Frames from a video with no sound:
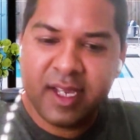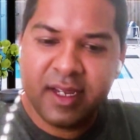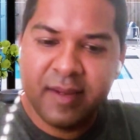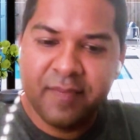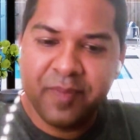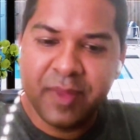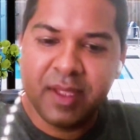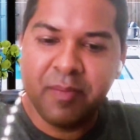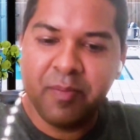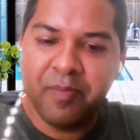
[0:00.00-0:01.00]
that
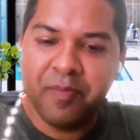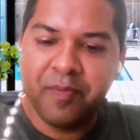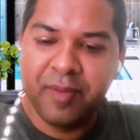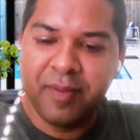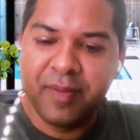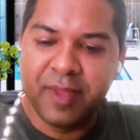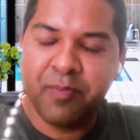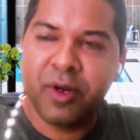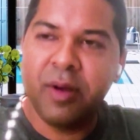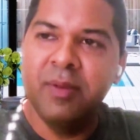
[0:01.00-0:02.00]
the the
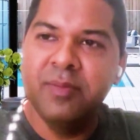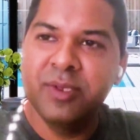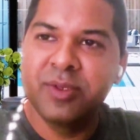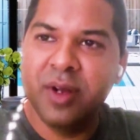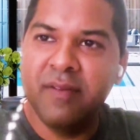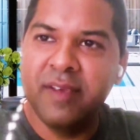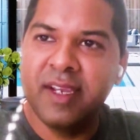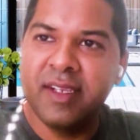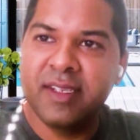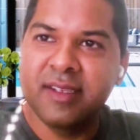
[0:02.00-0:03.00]
problem to solve
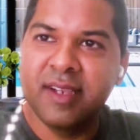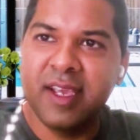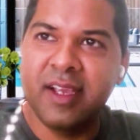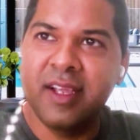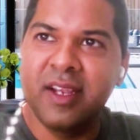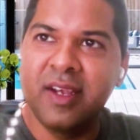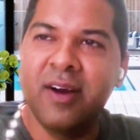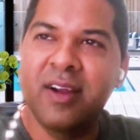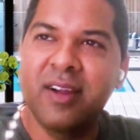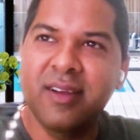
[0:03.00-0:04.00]
here is like
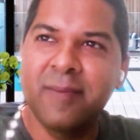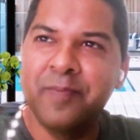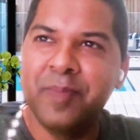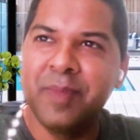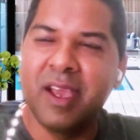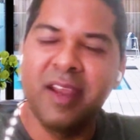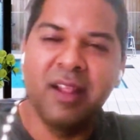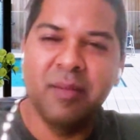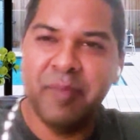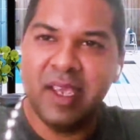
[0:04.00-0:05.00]
not
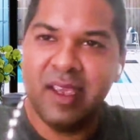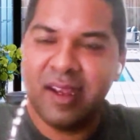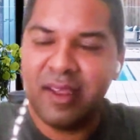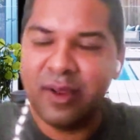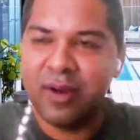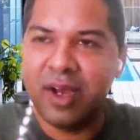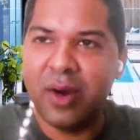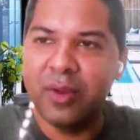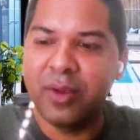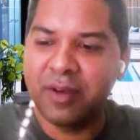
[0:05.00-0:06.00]
NLP and you know
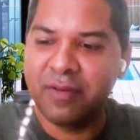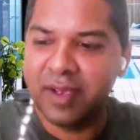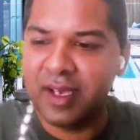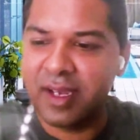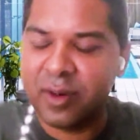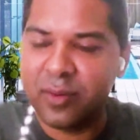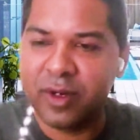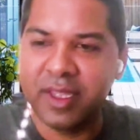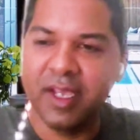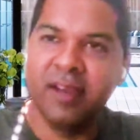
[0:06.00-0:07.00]
how you can figure out
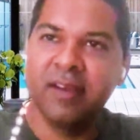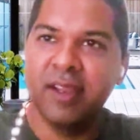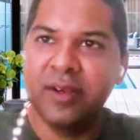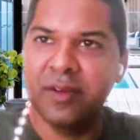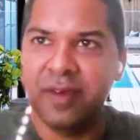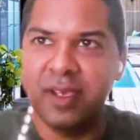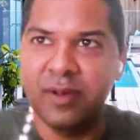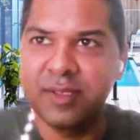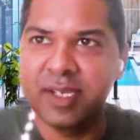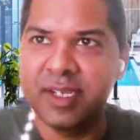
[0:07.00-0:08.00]
what the intent of a
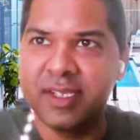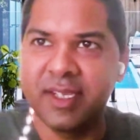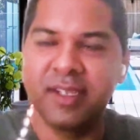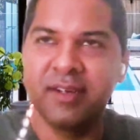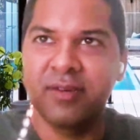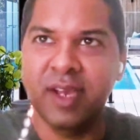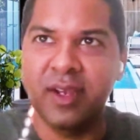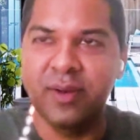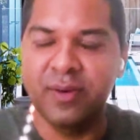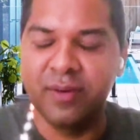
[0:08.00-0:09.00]
user is and then
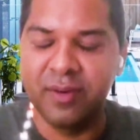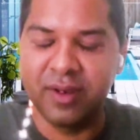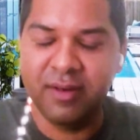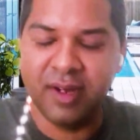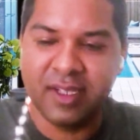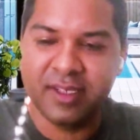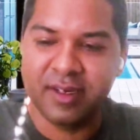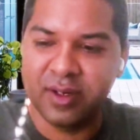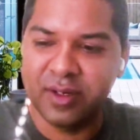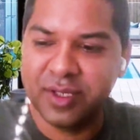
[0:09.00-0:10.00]
try to mm-hmm. you know
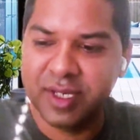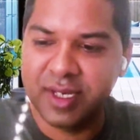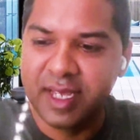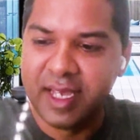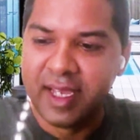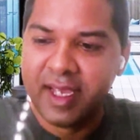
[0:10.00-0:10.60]
answer a question